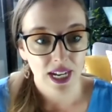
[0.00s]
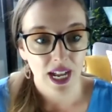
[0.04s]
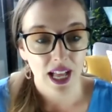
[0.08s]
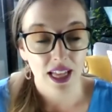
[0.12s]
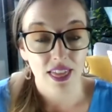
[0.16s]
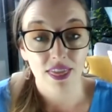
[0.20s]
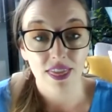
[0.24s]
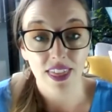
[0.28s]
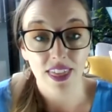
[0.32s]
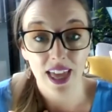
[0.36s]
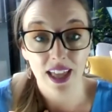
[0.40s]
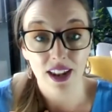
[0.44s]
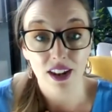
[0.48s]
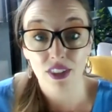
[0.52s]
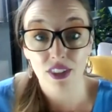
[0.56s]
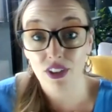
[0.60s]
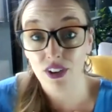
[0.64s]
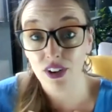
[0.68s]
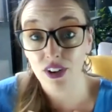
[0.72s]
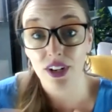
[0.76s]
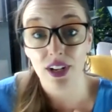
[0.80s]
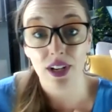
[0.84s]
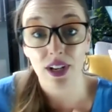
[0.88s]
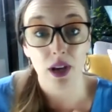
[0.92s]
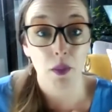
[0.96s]
And then
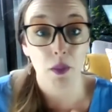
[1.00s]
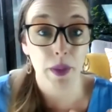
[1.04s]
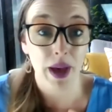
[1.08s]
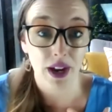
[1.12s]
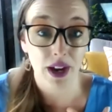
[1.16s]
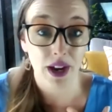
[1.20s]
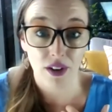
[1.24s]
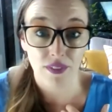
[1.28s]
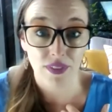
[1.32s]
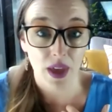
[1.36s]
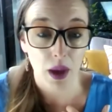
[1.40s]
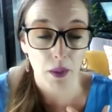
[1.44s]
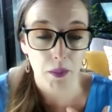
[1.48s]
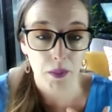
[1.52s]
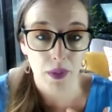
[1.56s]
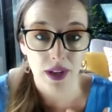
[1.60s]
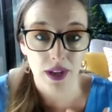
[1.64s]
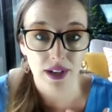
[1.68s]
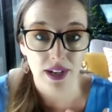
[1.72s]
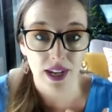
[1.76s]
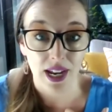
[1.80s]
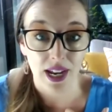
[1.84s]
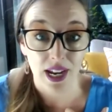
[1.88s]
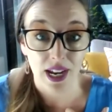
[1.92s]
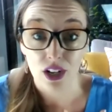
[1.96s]
they're going to come back on that
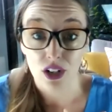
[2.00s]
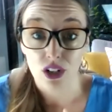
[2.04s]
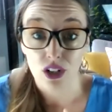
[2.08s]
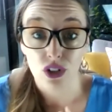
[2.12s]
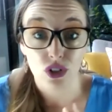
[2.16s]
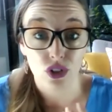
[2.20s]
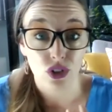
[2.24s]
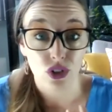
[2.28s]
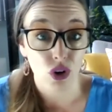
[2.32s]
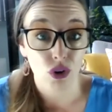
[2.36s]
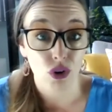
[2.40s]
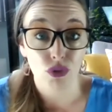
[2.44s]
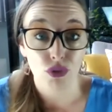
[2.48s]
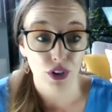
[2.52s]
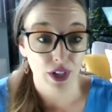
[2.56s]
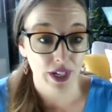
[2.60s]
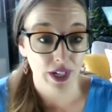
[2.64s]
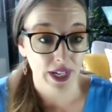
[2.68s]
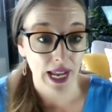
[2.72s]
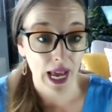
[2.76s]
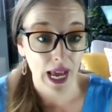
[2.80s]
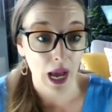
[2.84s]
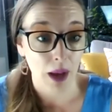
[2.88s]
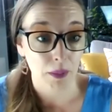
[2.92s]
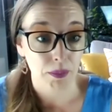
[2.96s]
Monday so
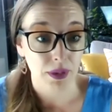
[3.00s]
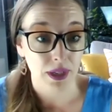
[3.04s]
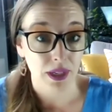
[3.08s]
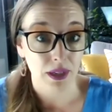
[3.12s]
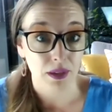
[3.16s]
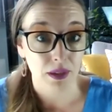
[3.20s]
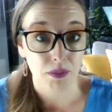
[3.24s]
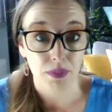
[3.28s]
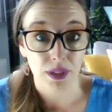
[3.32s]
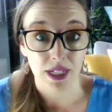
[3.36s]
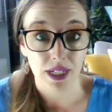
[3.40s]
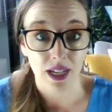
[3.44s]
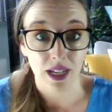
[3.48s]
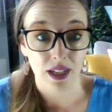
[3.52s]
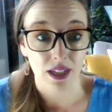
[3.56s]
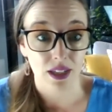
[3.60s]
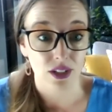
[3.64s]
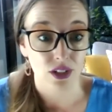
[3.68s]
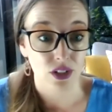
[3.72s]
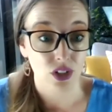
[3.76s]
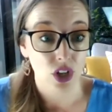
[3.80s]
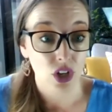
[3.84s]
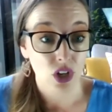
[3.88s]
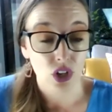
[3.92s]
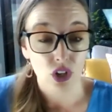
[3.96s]
freaking happy
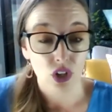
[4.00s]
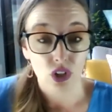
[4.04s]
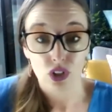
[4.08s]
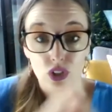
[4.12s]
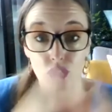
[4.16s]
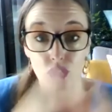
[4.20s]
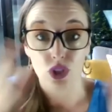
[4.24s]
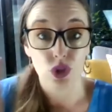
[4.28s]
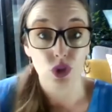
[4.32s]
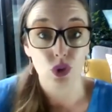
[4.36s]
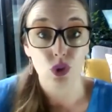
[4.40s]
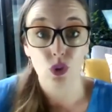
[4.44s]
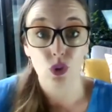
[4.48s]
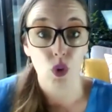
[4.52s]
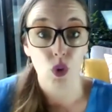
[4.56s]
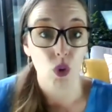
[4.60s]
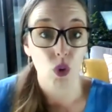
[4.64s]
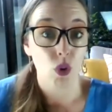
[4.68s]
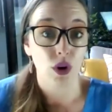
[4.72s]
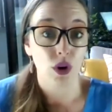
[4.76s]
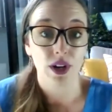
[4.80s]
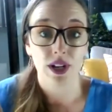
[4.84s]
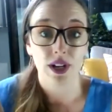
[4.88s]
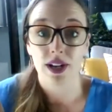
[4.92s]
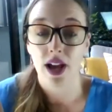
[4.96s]
because you
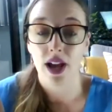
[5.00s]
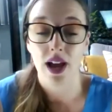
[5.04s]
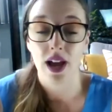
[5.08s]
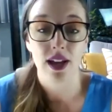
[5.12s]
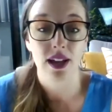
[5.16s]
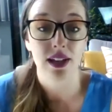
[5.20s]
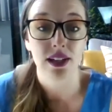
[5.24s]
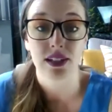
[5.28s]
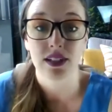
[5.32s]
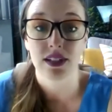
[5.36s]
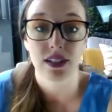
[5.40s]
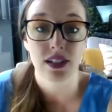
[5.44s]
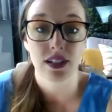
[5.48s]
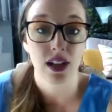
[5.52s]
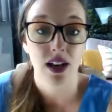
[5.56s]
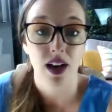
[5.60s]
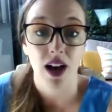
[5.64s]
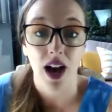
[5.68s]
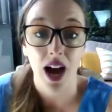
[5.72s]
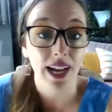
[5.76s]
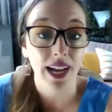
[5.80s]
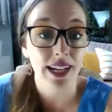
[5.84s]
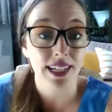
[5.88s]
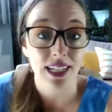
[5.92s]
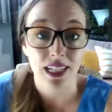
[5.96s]
organized a
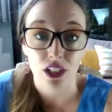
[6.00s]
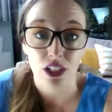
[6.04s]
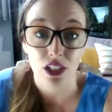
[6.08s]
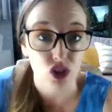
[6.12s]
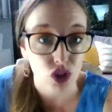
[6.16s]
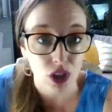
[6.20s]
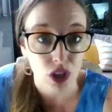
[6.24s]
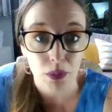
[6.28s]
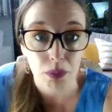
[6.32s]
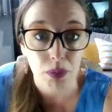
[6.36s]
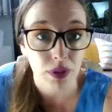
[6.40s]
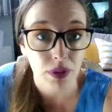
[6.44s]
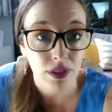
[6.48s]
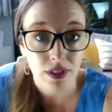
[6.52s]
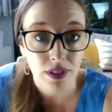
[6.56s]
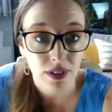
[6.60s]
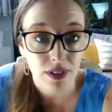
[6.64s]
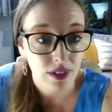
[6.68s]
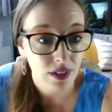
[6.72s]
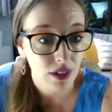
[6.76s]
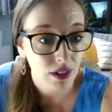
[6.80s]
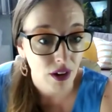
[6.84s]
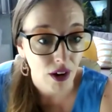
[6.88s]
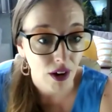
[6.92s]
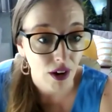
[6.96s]
hiking trip
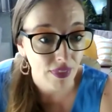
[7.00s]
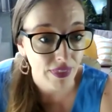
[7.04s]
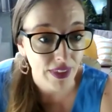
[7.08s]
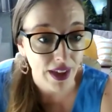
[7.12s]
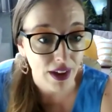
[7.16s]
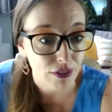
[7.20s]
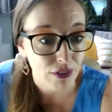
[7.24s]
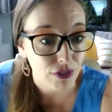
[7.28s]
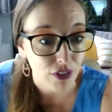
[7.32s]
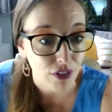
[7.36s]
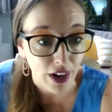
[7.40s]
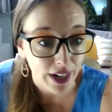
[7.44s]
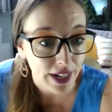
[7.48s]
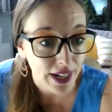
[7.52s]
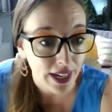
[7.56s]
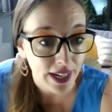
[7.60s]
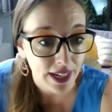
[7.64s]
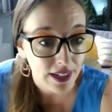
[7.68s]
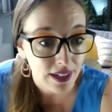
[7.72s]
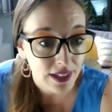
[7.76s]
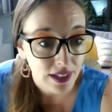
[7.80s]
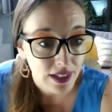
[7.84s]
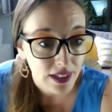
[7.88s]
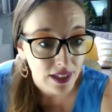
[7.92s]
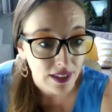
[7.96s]
on that
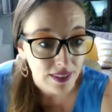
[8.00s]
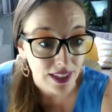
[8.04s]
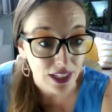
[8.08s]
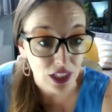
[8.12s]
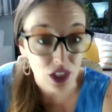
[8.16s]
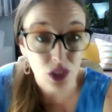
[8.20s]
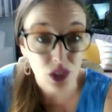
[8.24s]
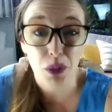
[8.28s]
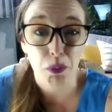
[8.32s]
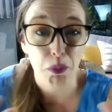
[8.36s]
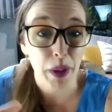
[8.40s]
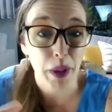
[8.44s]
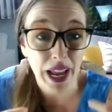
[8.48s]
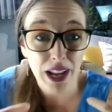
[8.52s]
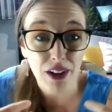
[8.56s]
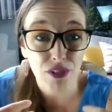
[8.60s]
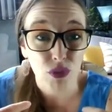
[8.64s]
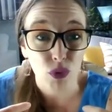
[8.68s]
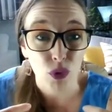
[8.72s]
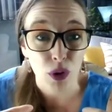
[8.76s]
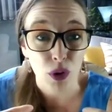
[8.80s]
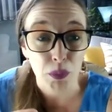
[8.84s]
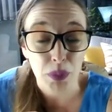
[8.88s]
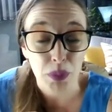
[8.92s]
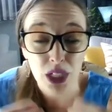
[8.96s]
Friday that you didn't pay
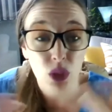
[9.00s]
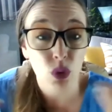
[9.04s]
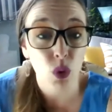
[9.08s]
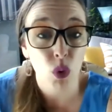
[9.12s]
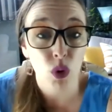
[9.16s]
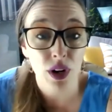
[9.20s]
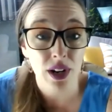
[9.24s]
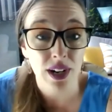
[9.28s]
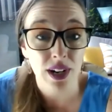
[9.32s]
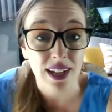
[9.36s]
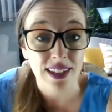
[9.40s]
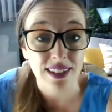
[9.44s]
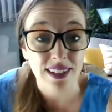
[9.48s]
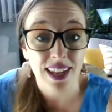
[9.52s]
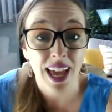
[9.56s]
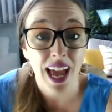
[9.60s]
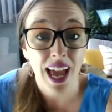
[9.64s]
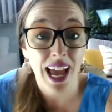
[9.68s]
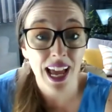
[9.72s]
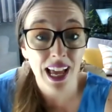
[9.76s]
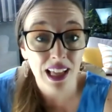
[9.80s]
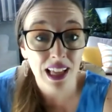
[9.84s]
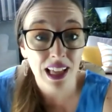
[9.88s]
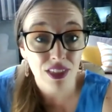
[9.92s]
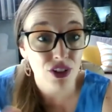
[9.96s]
for, but you organized.
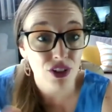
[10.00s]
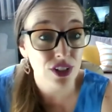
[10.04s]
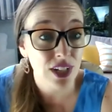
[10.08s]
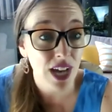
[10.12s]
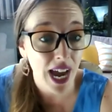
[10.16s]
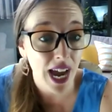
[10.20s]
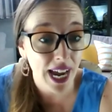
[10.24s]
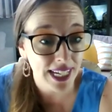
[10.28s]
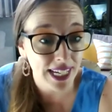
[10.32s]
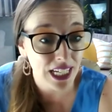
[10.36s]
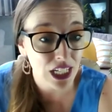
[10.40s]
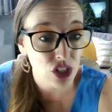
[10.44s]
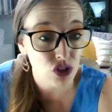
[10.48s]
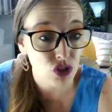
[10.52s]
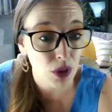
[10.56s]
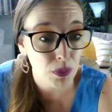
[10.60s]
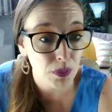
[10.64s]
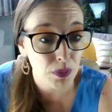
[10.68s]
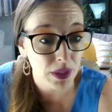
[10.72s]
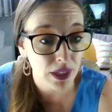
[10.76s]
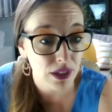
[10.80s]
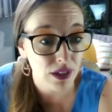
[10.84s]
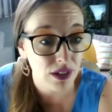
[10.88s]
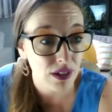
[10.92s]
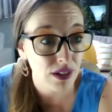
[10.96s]
Hey, there's a hiking
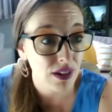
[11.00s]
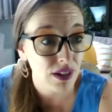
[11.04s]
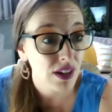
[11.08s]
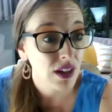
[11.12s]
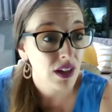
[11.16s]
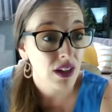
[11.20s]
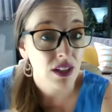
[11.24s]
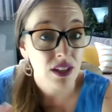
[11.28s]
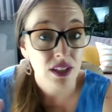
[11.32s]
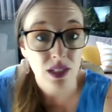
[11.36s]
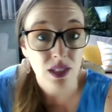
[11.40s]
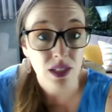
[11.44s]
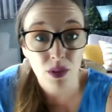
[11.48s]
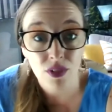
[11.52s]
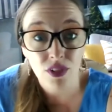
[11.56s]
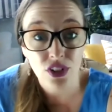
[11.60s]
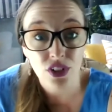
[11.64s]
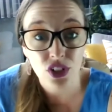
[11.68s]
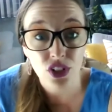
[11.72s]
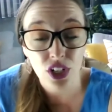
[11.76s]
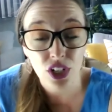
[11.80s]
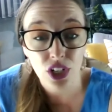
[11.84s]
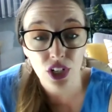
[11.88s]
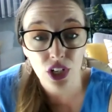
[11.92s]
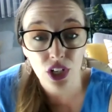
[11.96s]
trip here. Some of
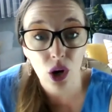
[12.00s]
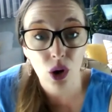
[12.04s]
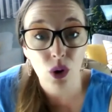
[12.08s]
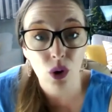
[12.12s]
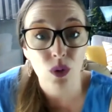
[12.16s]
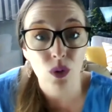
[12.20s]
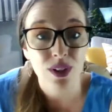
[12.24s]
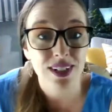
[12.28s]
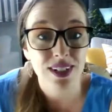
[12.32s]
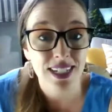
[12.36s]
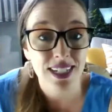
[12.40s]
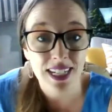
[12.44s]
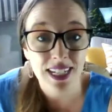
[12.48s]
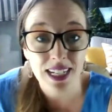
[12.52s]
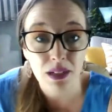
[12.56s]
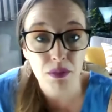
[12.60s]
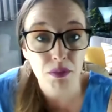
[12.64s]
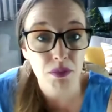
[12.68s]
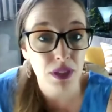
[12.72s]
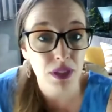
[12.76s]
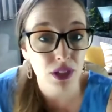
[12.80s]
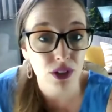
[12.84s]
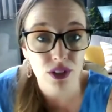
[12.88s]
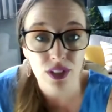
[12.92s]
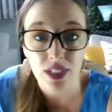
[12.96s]
us are going to go
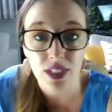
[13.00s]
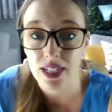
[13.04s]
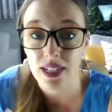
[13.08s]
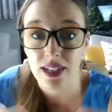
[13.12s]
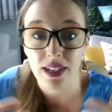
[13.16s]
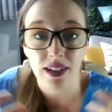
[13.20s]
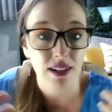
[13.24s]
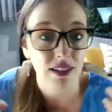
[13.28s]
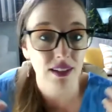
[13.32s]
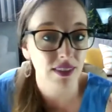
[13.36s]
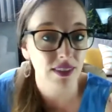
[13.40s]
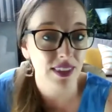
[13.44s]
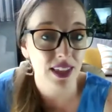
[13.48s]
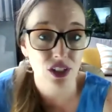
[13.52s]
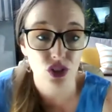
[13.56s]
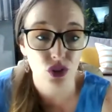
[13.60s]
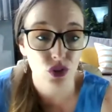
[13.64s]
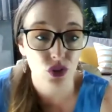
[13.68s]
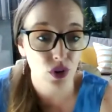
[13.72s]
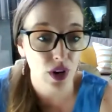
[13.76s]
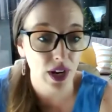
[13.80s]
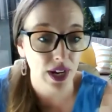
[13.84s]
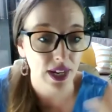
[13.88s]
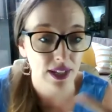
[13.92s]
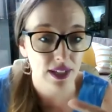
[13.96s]
team building. That's
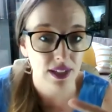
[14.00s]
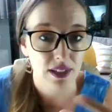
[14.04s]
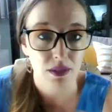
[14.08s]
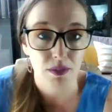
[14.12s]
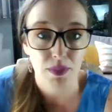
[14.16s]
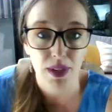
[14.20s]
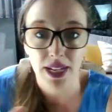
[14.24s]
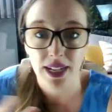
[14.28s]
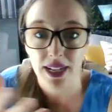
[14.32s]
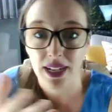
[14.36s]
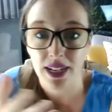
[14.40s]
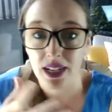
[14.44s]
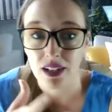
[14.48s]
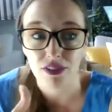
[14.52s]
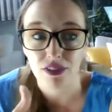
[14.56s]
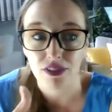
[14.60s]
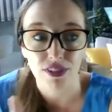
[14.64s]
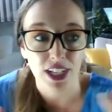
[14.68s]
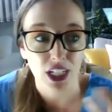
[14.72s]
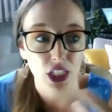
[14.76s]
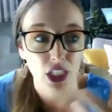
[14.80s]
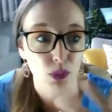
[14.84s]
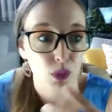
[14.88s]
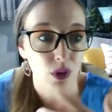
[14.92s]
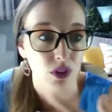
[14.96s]
great. Making a
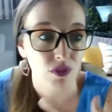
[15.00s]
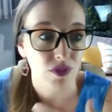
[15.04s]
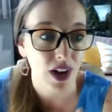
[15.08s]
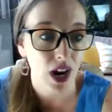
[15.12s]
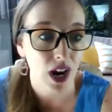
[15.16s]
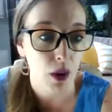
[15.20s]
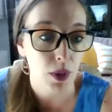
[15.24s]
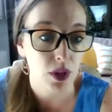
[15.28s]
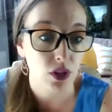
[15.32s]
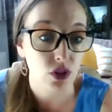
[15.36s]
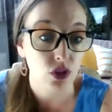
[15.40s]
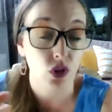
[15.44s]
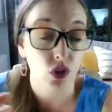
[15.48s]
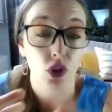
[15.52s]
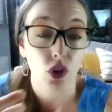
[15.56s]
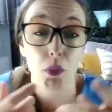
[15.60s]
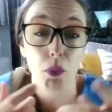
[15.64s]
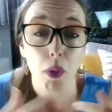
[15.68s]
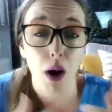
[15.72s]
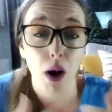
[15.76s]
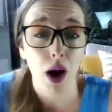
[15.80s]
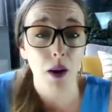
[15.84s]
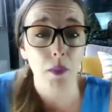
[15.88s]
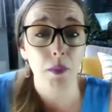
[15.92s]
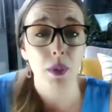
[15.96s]
flexible environment. So the
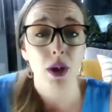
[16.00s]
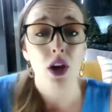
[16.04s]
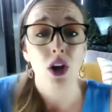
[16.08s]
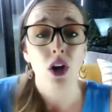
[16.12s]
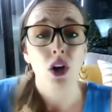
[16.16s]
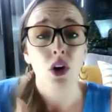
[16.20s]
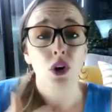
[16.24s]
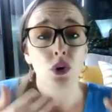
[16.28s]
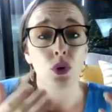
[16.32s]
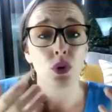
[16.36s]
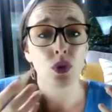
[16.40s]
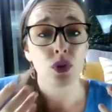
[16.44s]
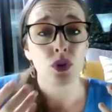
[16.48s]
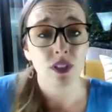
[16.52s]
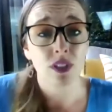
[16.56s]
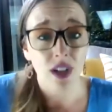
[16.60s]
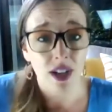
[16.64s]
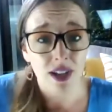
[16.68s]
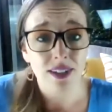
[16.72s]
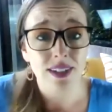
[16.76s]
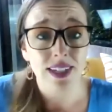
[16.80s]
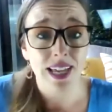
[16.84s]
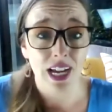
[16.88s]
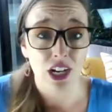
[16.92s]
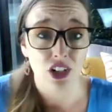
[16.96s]
mom who
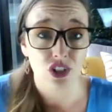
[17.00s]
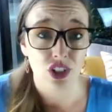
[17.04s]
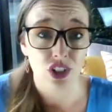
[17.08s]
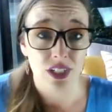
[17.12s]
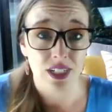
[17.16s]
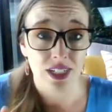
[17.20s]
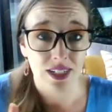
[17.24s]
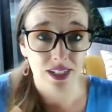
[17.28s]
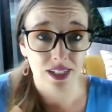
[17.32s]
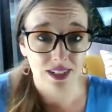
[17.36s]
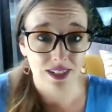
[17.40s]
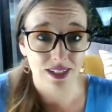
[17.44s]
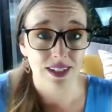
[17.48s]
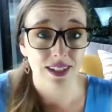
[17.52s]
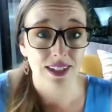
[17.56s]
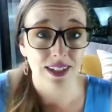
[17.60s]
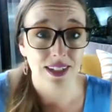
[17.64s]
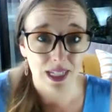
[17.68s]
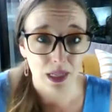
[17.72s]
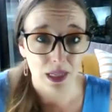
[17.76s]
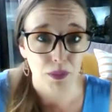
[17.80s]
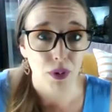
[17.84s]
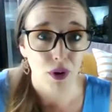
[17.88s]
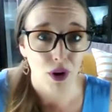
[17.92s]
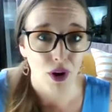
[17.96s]
does actually need to
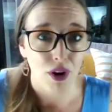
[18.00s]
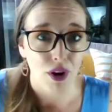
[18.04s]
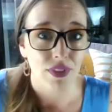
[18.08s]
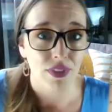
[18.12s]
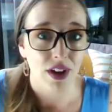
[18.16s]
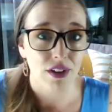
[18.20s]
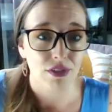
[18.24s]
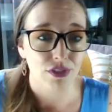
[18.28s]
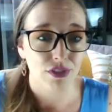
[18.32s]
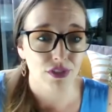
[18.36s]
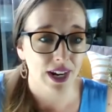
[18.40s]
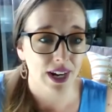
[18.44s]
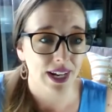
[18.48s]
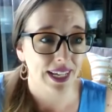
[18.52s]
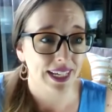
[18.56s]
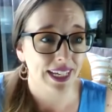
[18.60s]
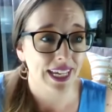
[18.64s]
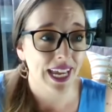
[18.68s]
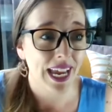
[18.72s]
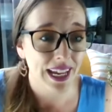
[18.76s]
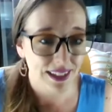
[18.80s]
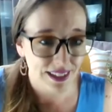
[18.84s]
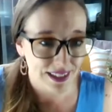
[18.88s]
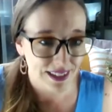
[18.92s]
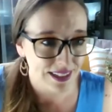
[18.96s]
sleep on that Friday
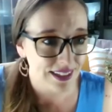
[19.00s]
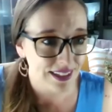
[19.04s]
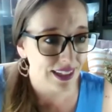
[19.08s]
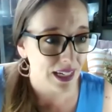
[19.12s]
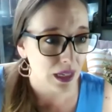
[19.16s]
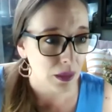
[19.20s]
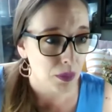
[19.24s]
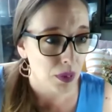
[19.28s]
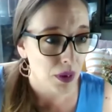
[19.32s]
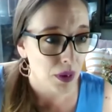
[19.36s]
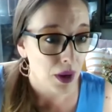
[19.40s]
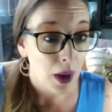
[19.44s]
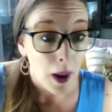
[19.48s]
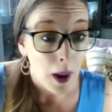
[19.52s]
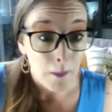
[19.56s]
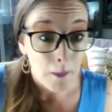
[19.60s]
can sleep.